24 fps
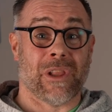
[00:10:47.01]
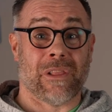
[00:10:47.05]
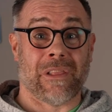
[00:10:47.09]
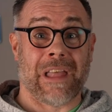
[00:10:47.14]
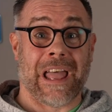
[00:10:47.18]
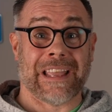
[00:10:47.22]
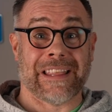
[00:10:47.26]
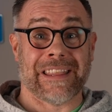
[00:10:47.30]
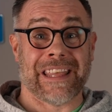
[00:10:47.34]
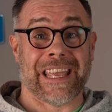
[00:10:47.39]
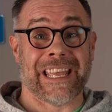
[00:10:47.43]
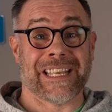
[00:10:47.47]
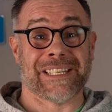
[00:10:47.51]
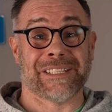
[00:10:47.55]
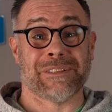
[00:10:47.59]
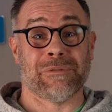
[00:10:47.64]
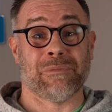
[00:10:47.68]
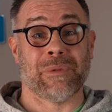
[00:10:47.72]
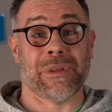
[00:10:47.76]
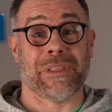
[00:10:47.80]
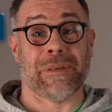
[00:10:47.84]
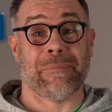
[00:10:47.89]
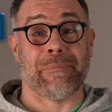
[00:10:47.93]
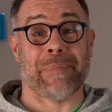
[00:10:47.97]
like this
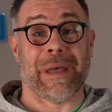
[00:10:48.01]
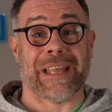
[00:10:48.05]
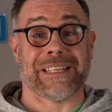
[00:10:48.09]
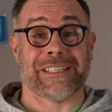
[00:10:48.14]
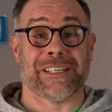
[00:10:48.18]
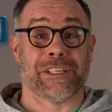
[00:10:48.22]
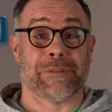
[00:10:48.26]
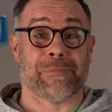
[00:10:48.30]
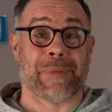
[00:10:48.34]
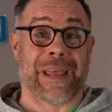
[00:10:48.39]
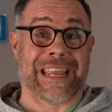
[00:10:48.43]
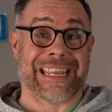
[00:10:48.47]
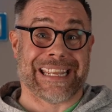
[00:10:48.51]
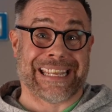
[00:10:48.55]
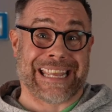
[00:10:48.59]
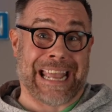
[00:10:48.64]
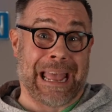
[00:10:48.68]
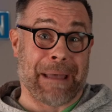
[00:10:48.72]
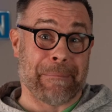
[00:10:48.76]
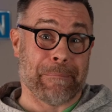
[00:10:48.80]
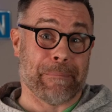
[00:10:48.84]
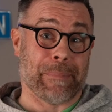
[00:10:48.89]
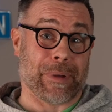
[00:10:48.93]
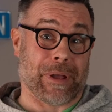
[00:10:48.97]
with a better spec
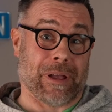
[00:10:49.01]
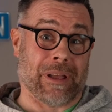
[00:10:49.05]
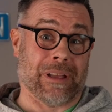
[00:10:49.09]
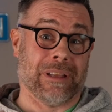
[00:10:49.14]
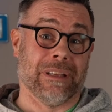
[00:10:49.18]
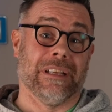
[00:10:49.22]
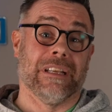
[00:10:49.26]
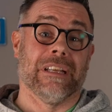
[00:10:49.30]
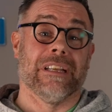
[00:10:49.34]
camper